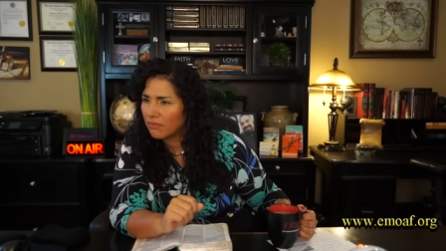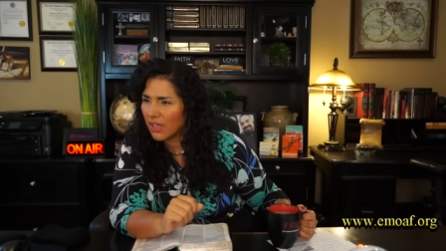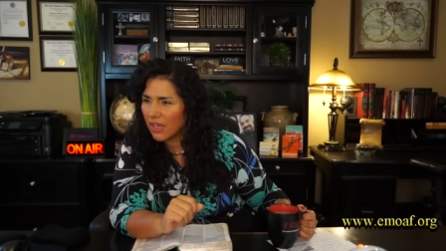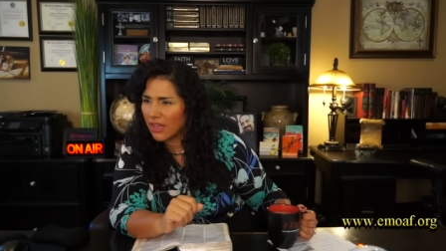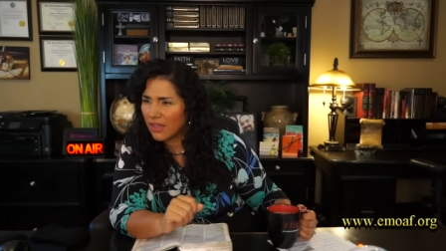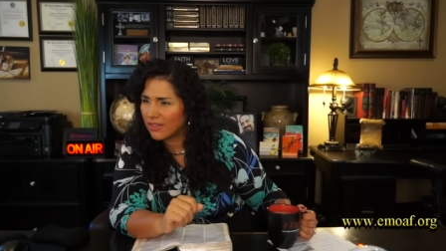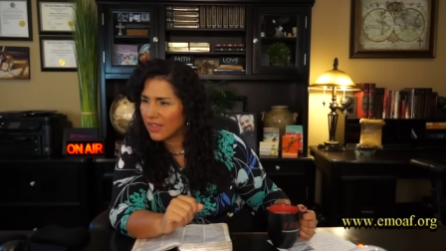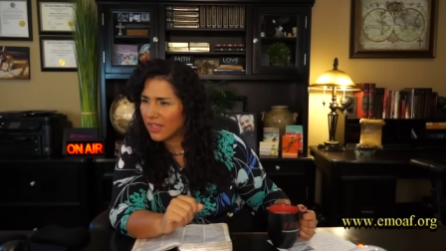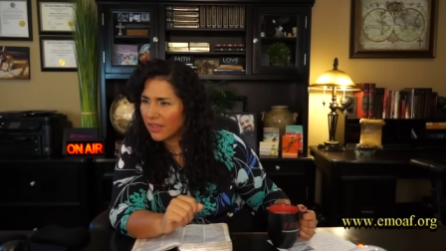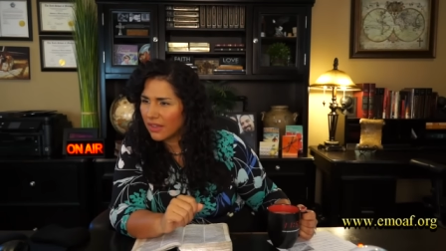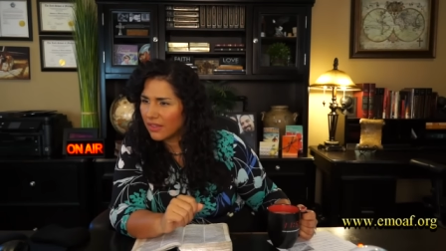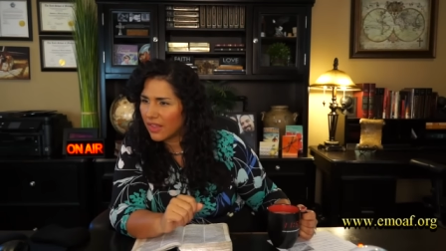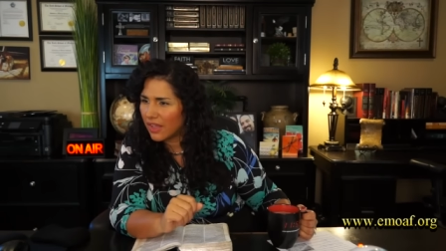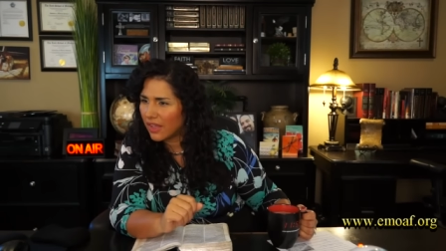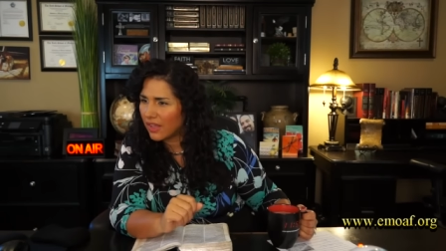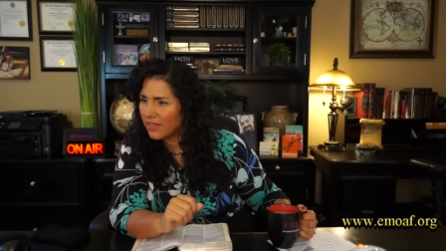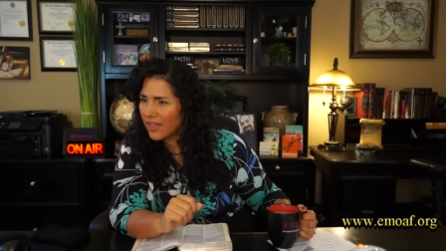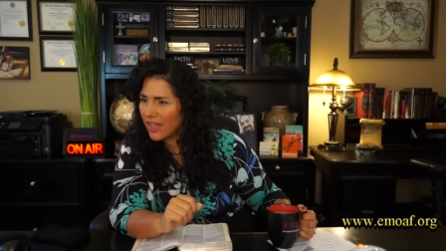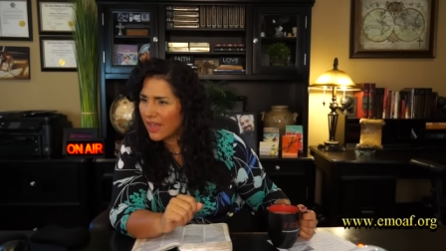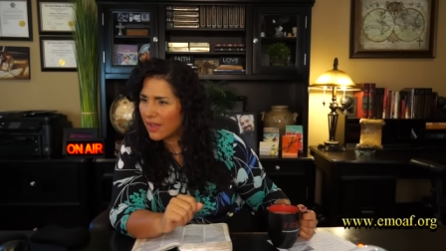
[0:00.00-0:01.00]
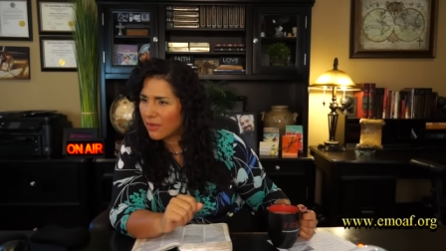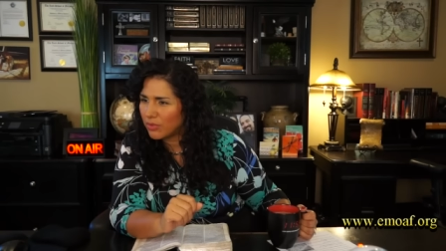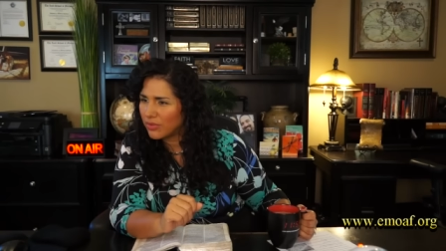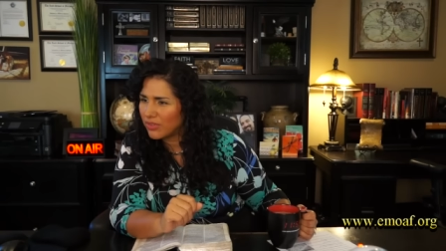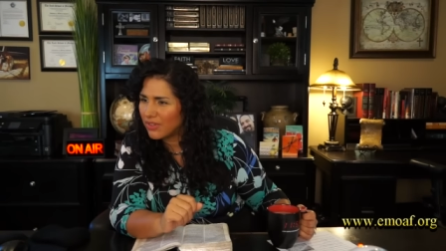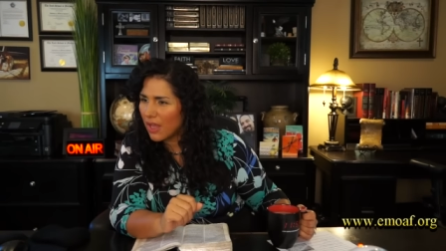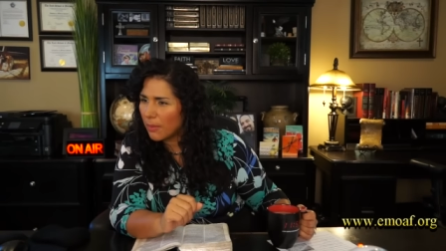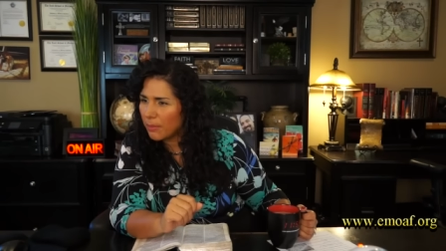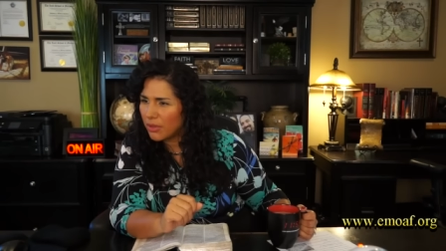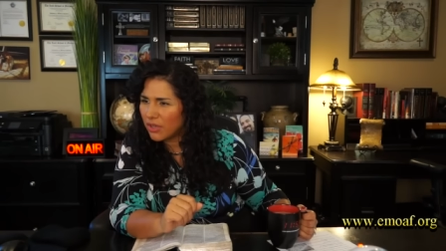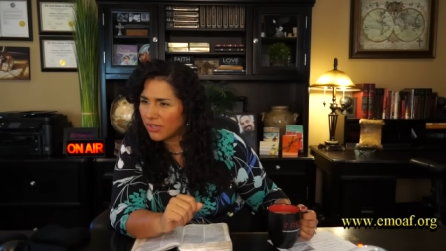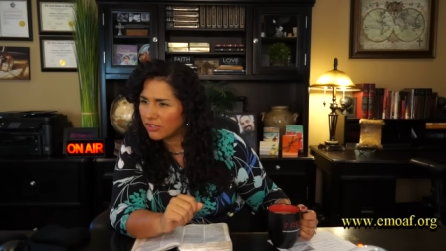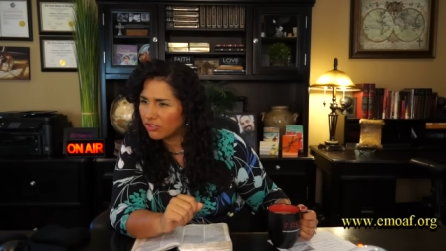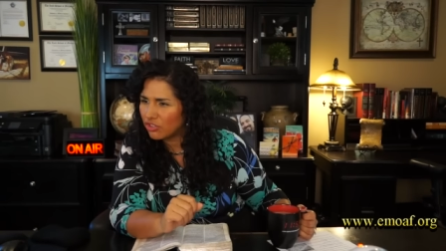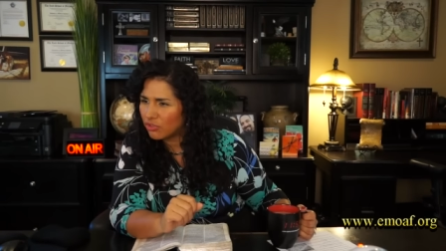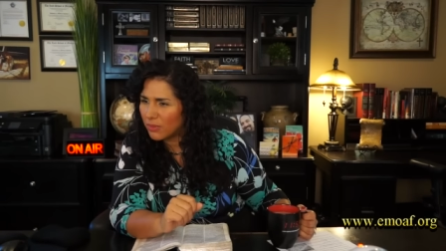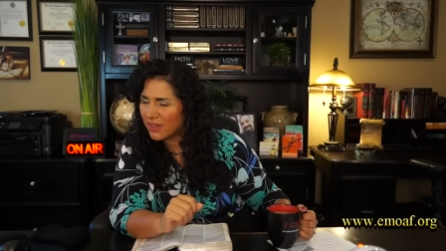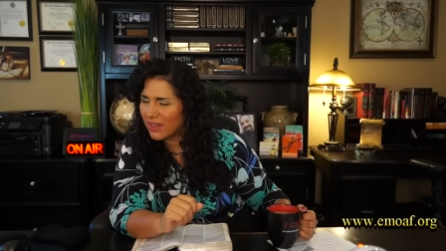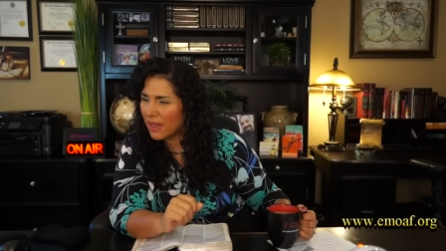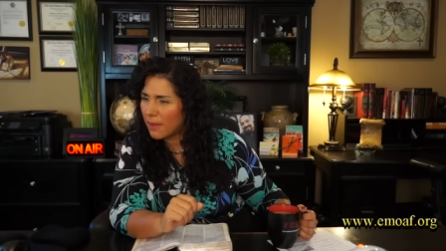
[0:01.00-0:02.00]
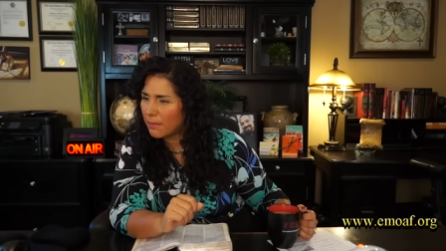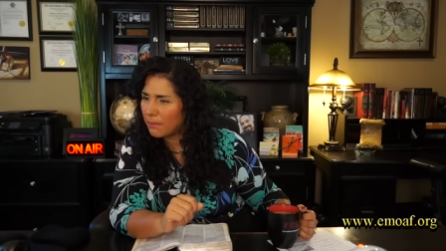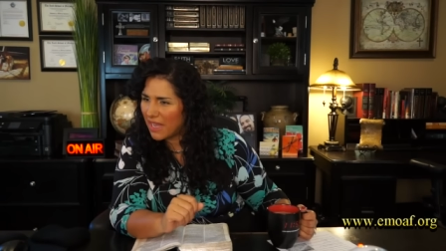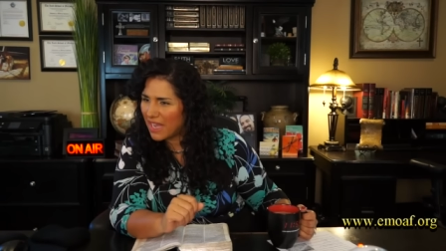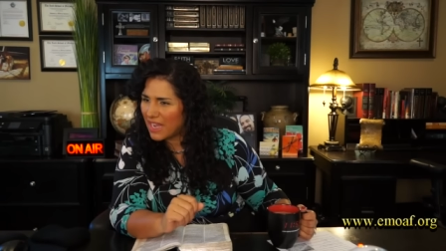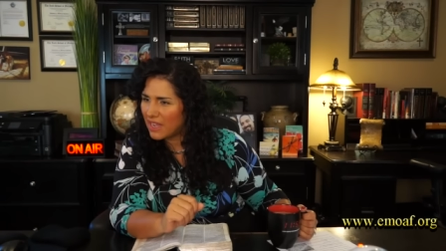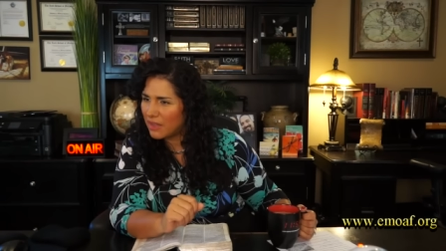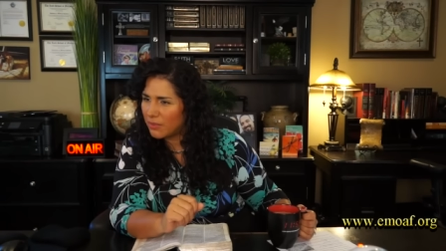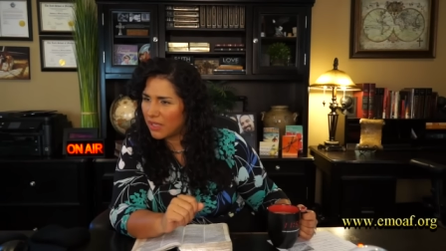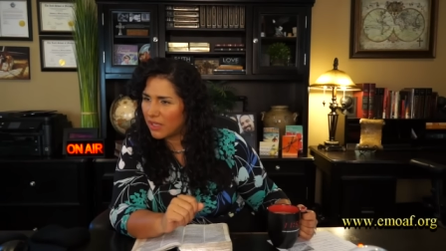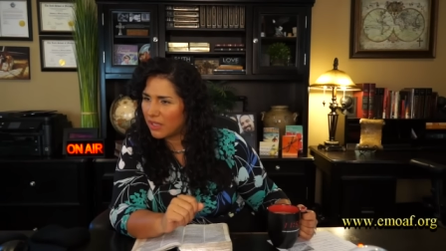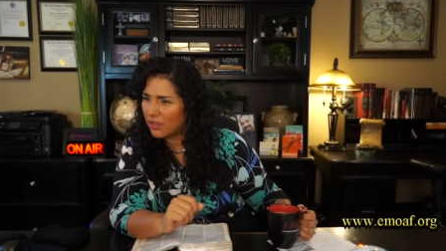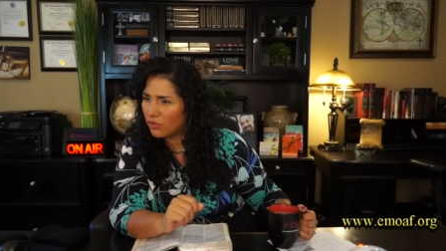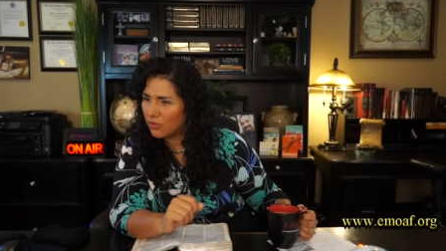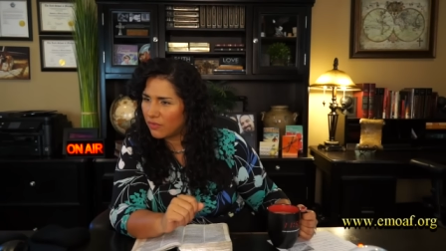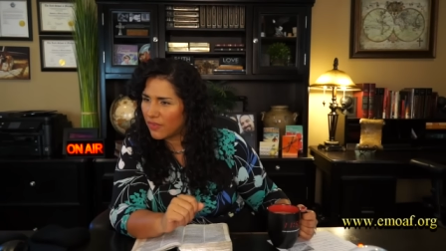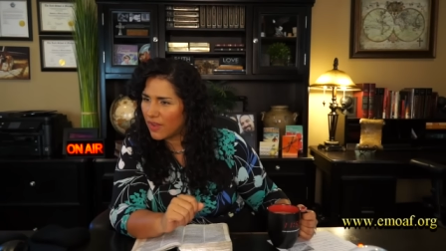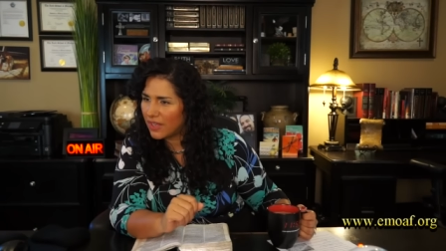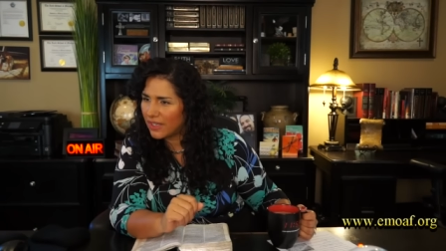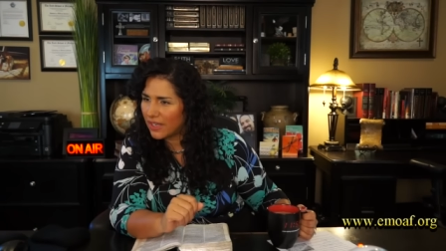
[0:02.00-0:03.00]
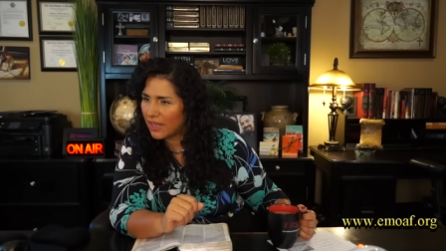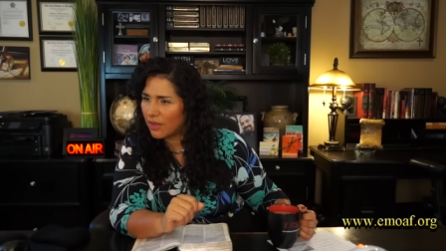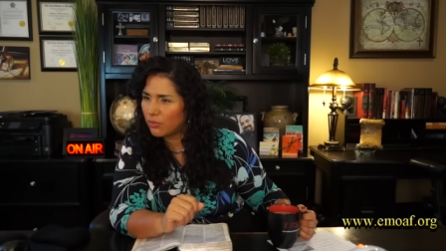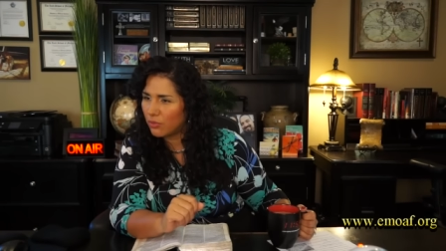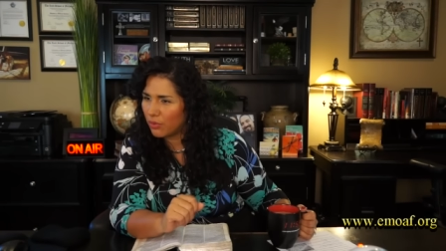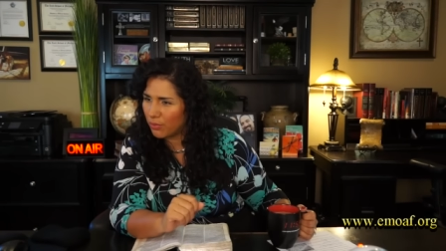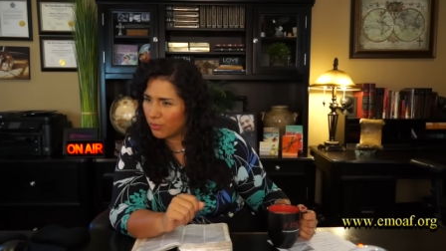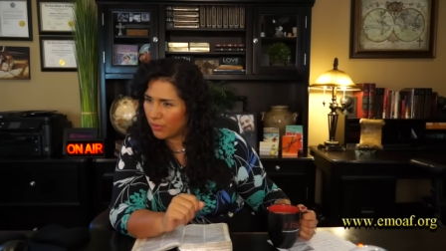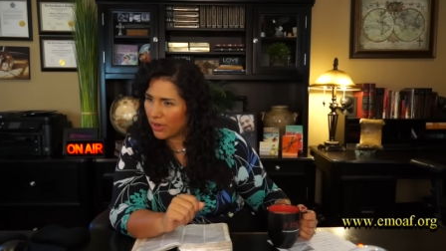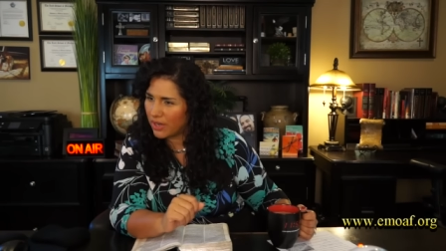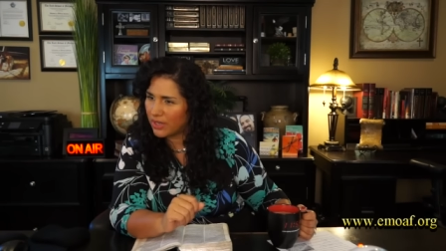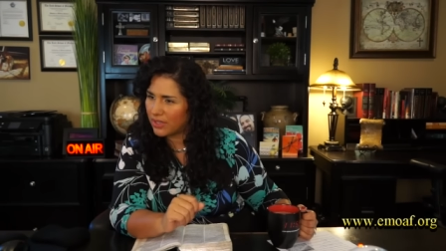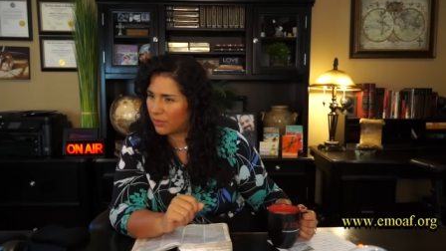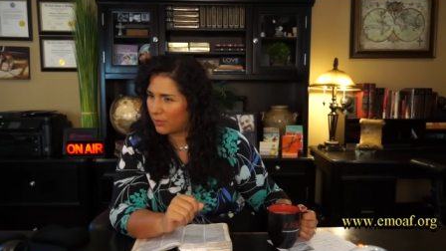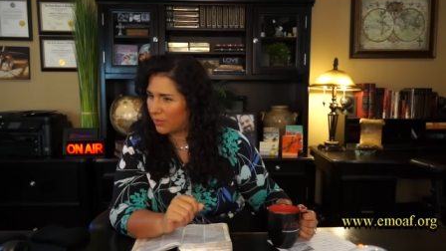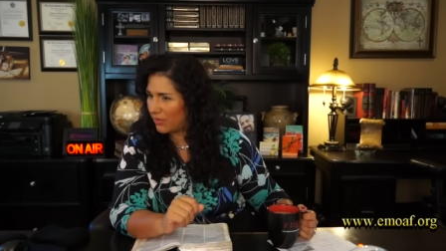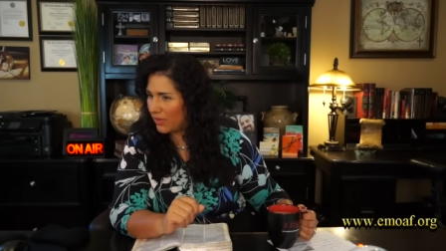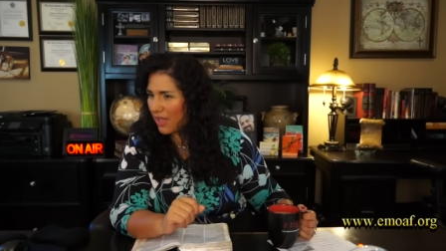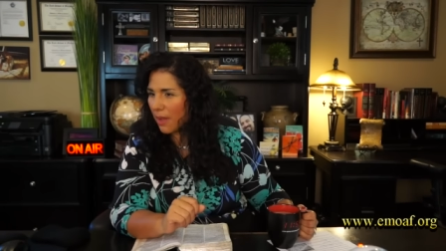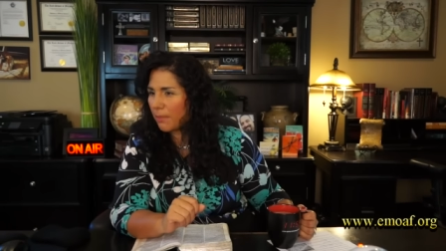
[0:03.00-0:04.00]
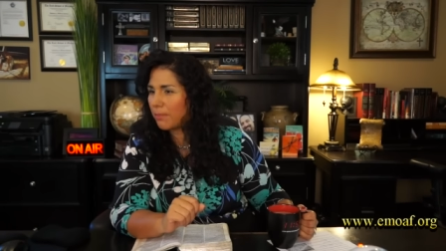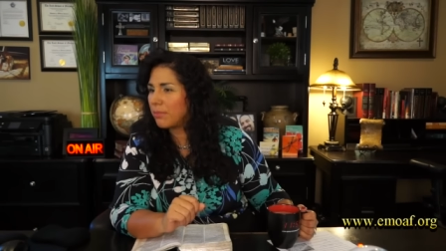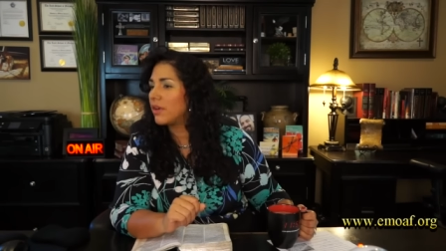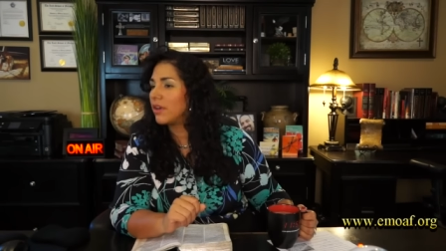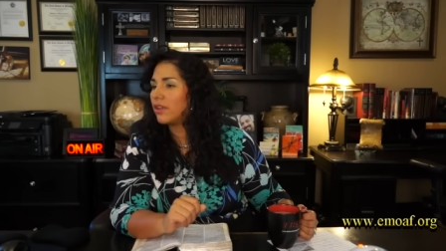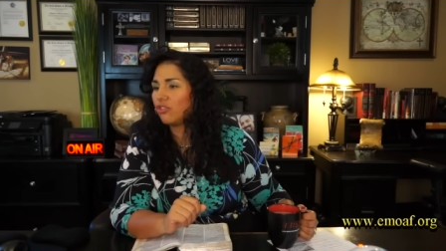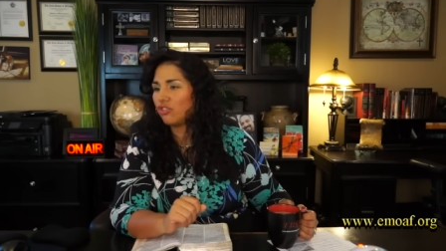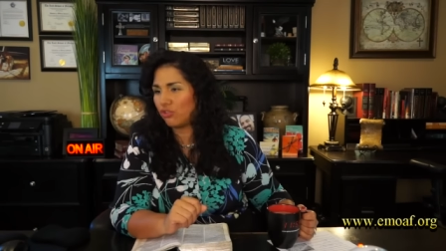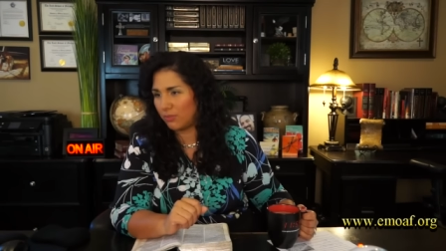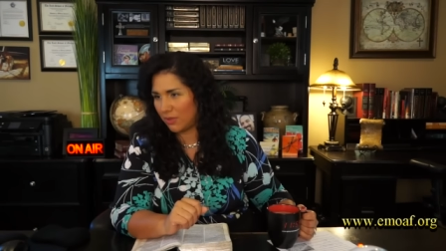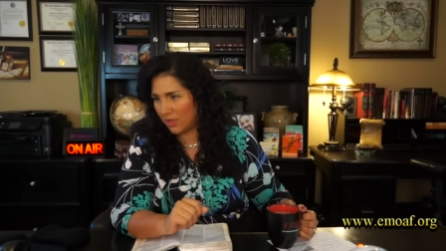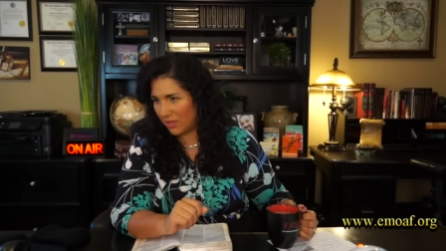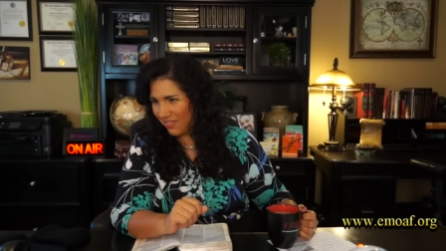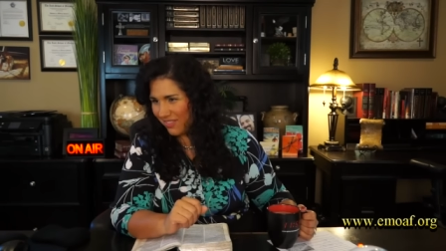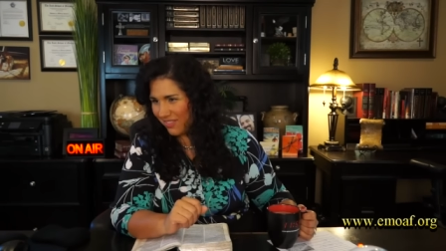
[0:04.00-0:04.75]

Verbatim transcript: I, that, that, that was not punishment. That baby, you finding out you were pregnant was not punishment.